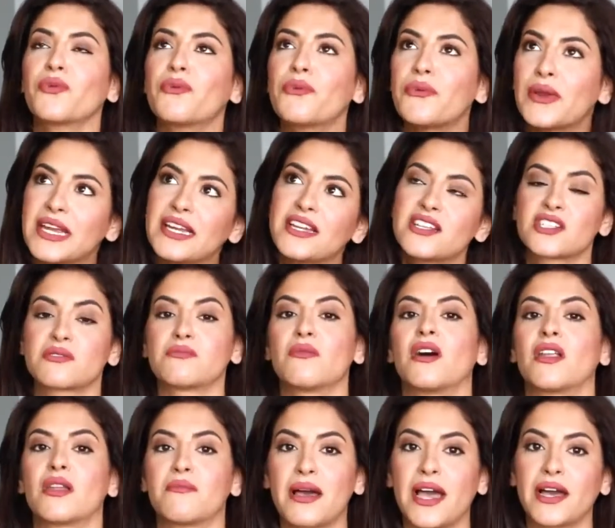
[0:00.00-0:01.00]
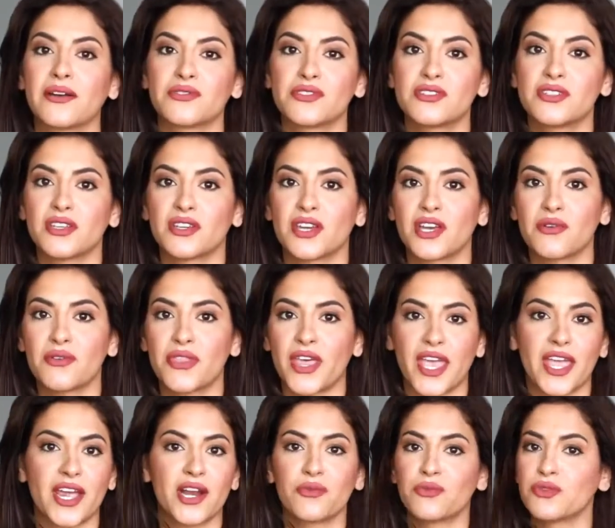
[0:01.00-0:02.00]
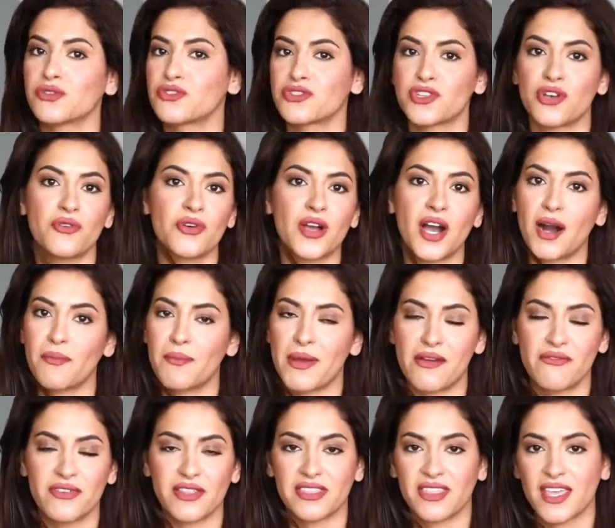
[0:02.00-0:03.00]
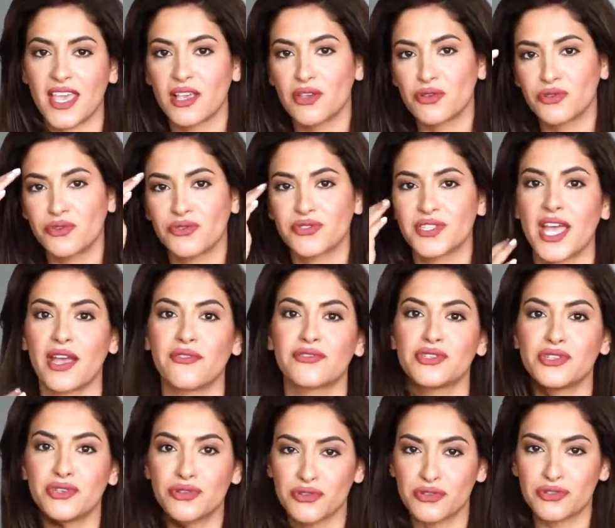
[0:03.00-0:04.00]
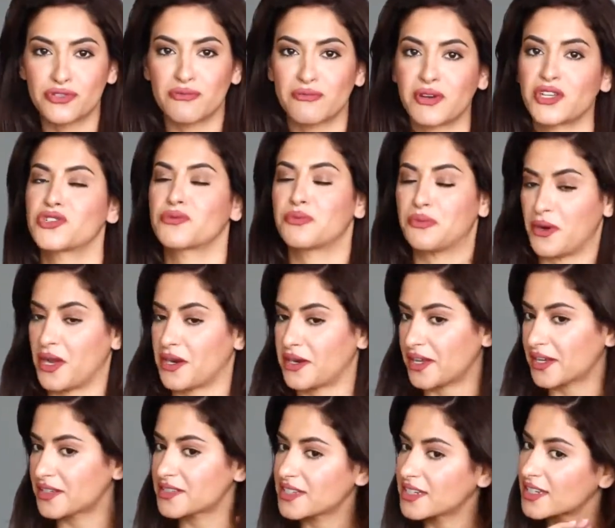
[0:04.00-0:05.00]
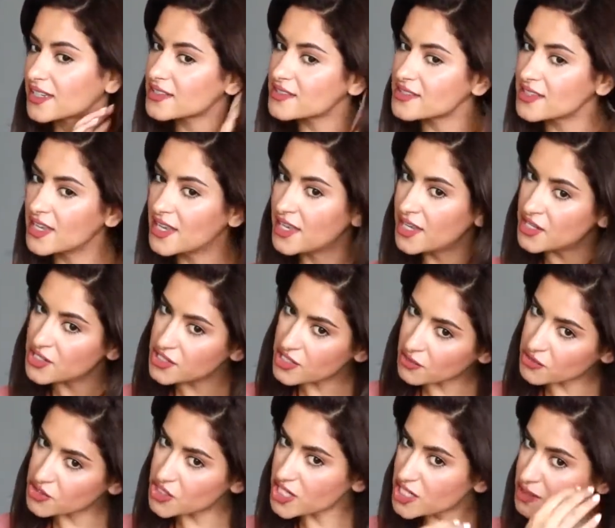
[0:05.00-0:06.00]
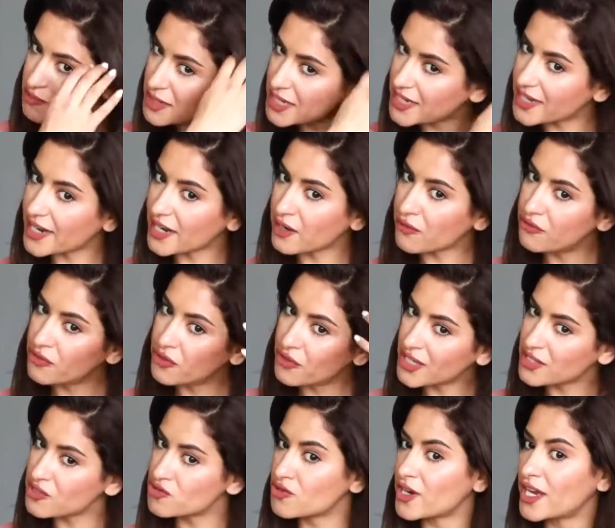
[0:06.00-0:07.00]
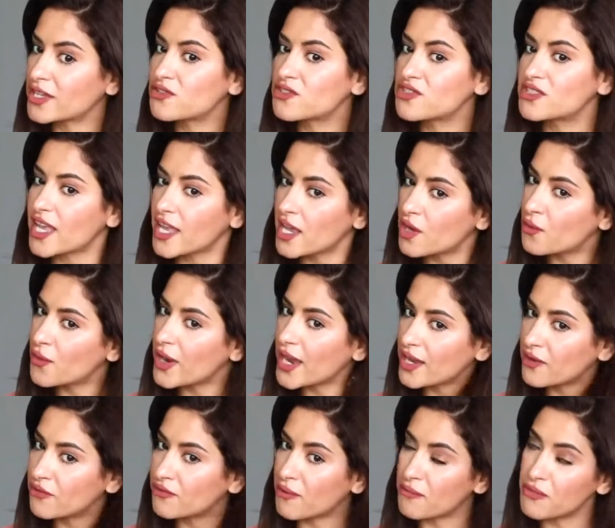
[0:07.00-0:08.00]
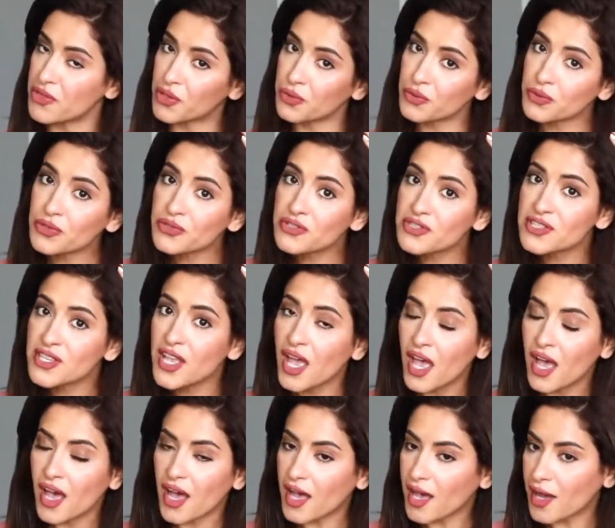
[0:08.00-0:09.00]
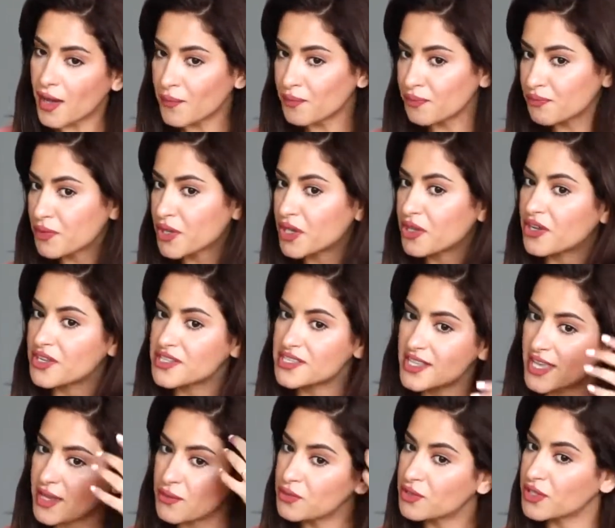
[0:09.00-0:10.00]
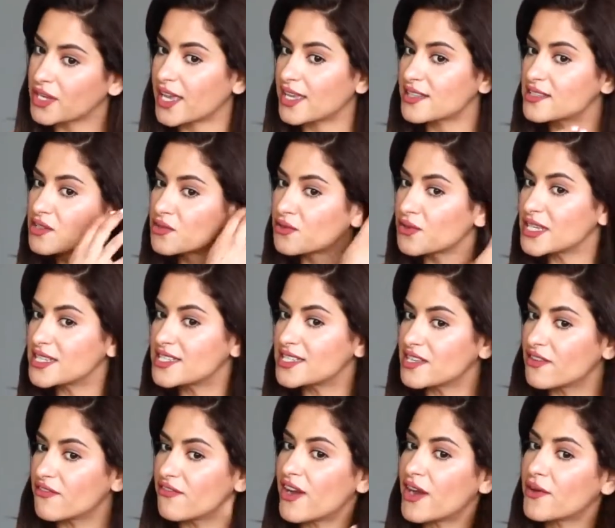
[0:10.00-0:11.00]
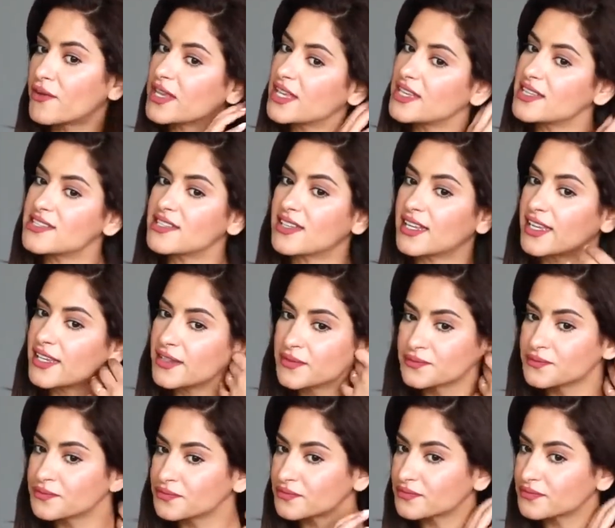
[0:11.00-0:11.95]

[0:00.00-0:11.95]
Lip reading: really small amount. You know, the hair will soak up everything. You don't have to use too much product in it. So just be careful and try to stay away from the roots, because they will get greasy very easily.